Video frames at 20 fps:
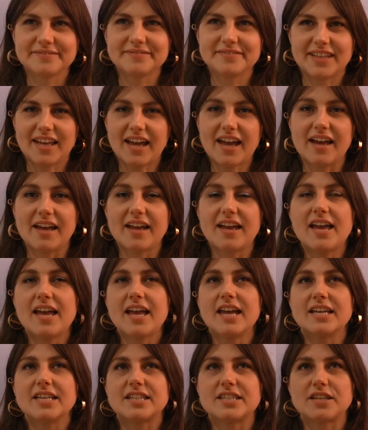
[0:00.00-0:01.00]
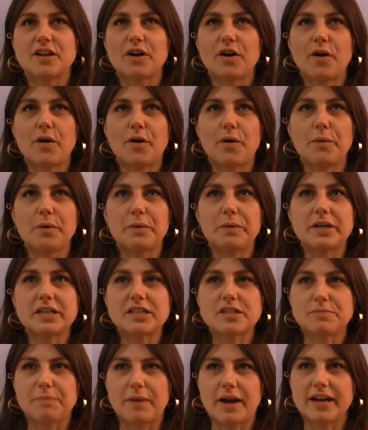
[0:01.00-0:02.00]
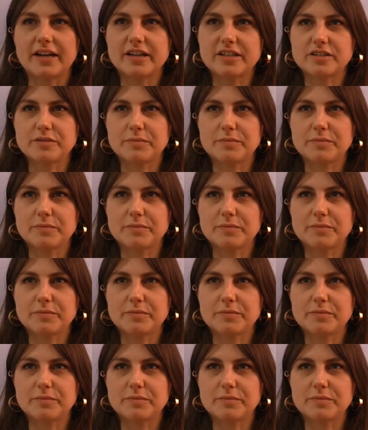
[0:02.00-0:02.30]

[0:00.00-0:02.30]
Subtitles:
Yeah, so we were inspired,